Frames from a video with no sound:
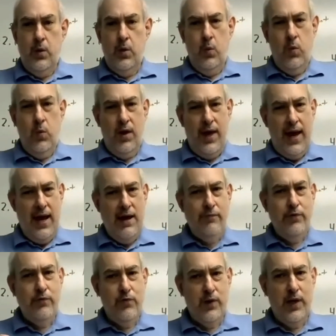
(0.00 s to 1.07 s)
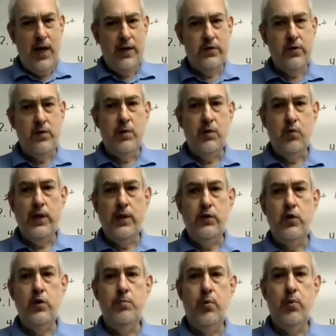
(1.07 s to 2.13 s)
Well, average velocity between
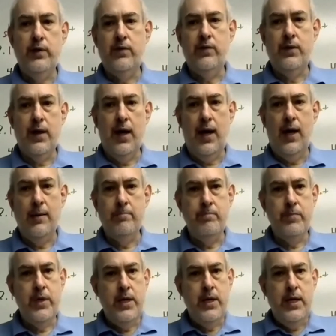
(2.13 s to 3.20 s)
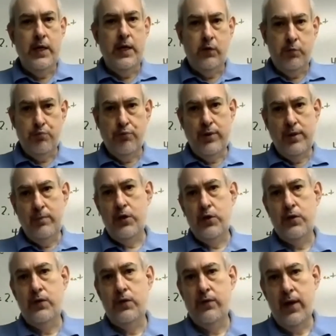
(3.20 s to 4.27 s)
2 points in time is pretty much
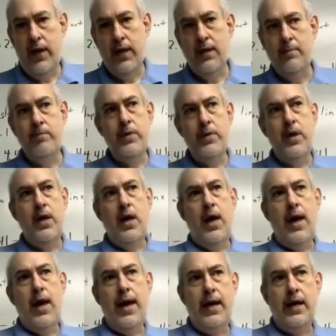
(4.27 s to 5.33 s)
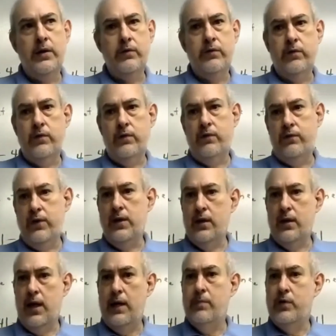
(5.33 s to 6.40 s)
the same as the secant
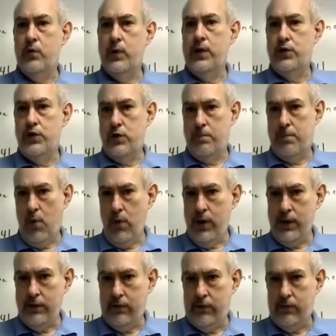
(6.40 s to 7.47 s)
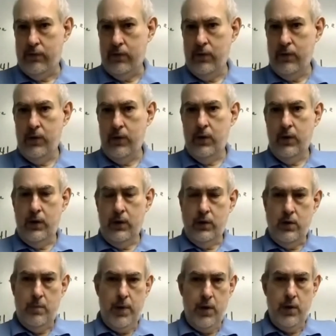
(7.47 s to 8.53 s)
line between 2 points. You
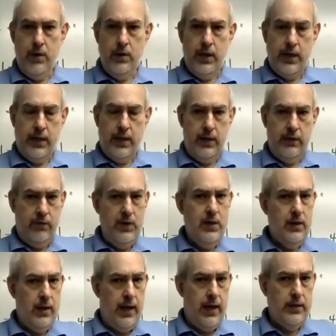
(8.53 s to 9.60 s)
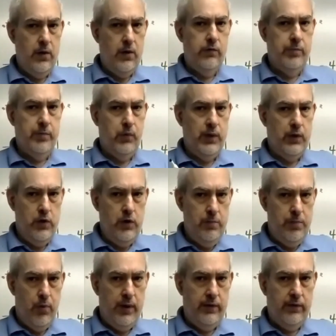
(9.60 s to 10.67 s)
know, but like a secant line goes between 2
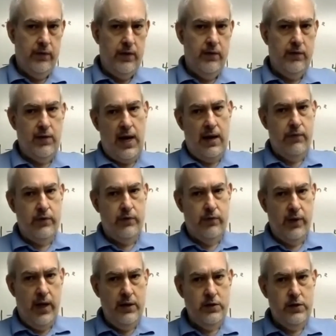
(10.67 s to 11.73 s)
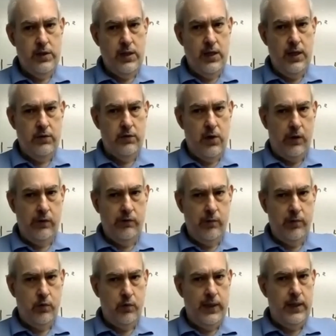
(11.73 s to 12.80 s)
points, and this average velocity is also
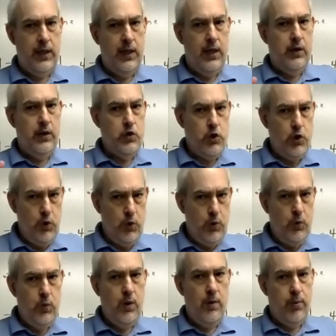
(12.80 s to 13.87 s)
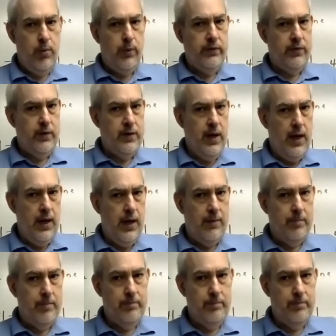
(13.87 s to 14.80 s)
between 2 points in time.